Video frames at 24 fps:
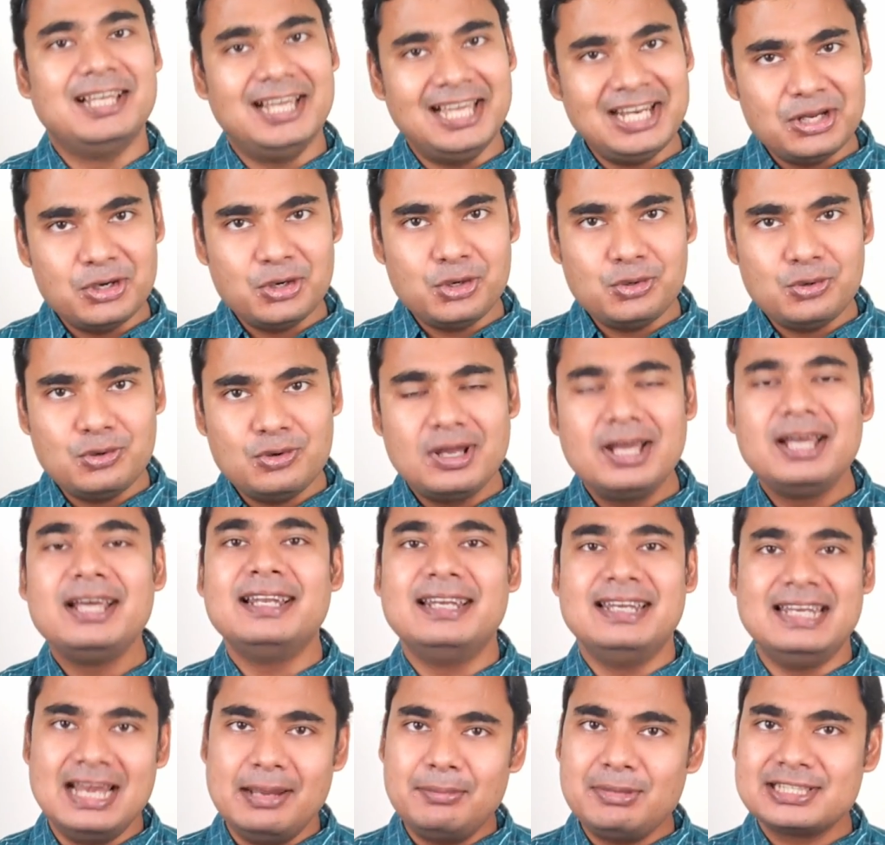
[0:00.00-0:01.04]
Hello,
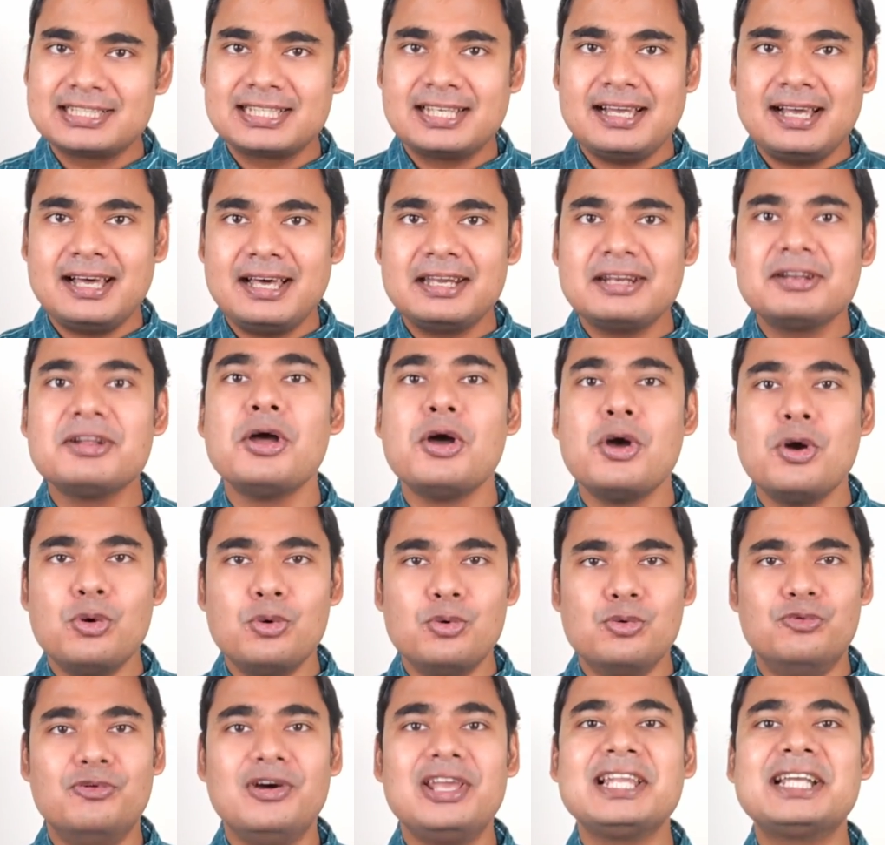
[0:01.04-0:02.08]
Namaskar,
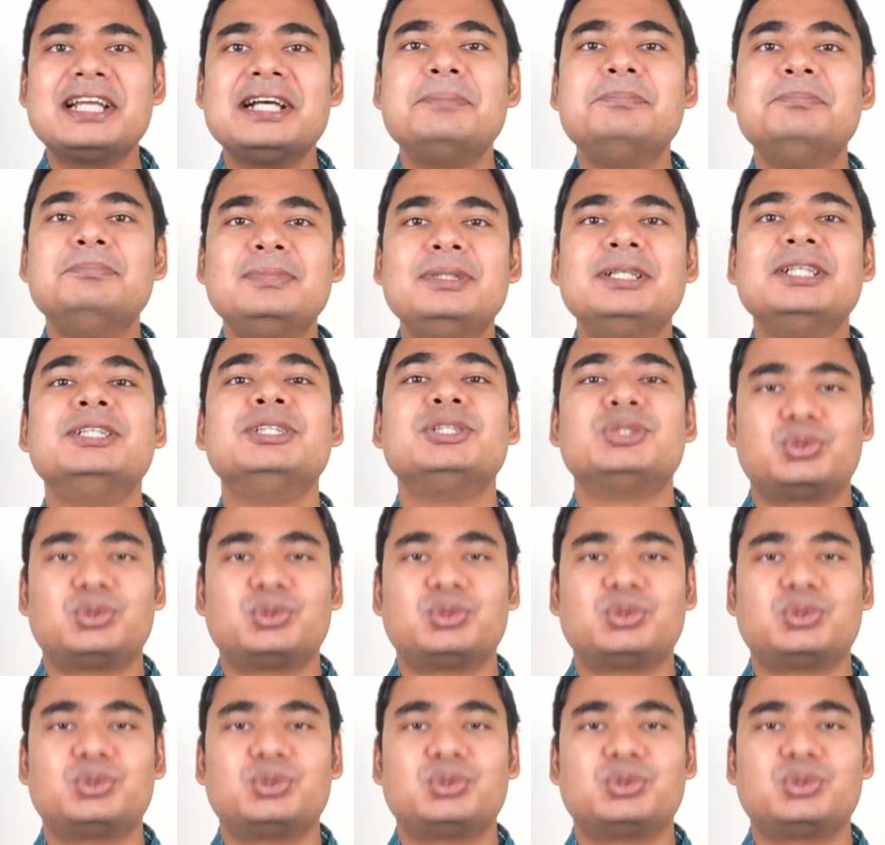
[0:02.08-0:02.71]
welcome,